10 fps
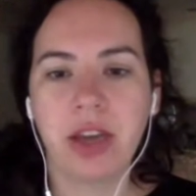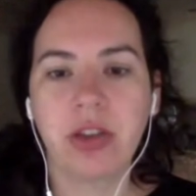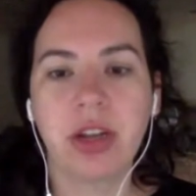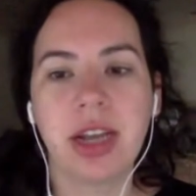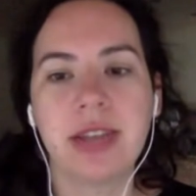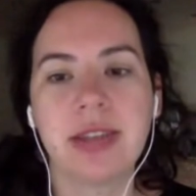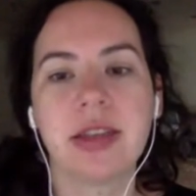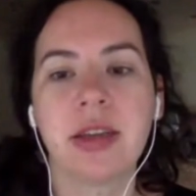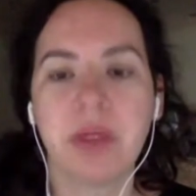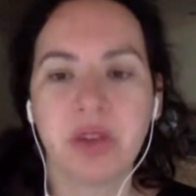and
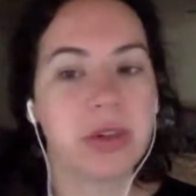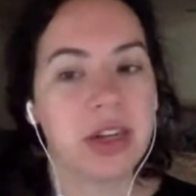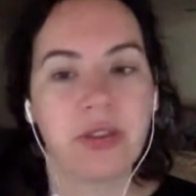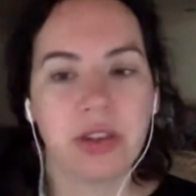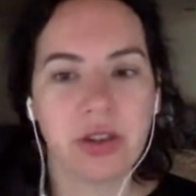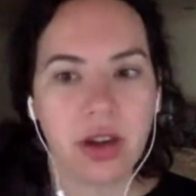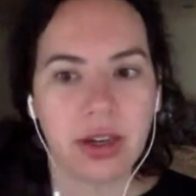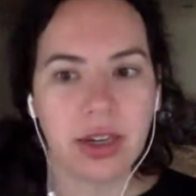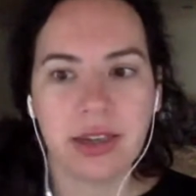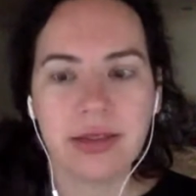creates a much more diverse
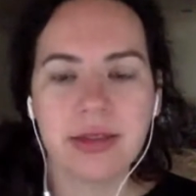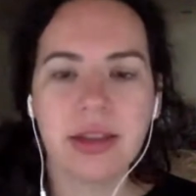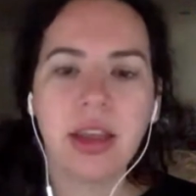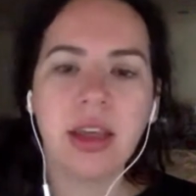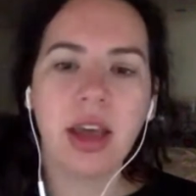audience.